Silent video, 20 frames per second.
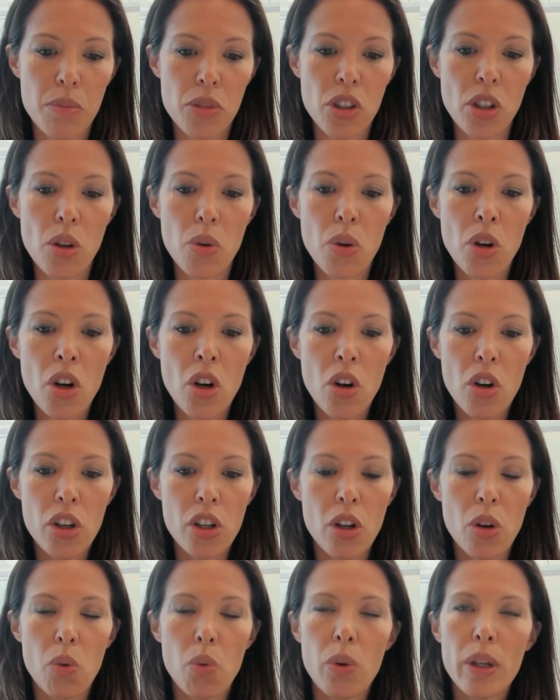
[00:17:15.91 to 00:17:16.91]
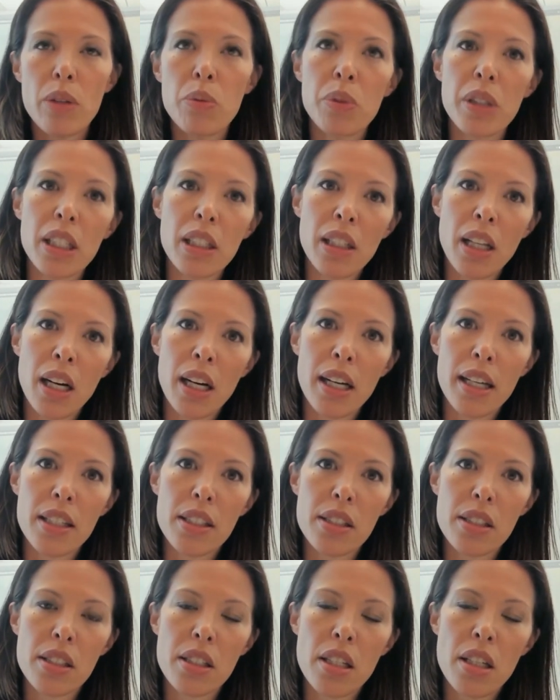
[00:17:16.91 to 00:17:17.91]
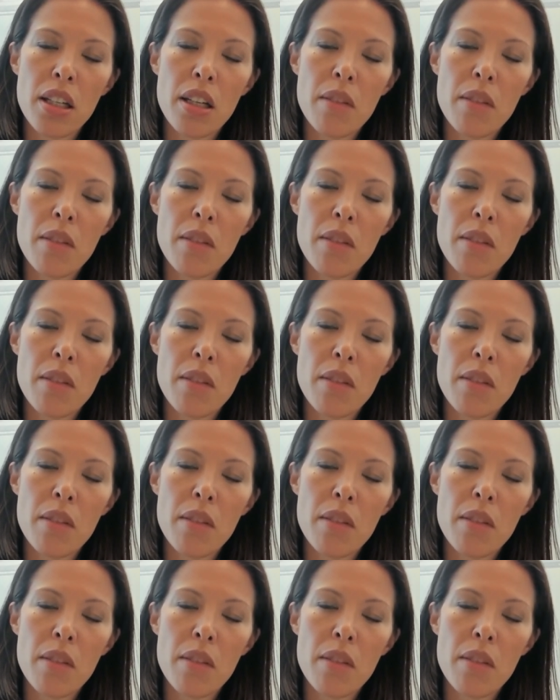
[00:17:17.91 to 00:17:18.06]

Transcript: So you know we realized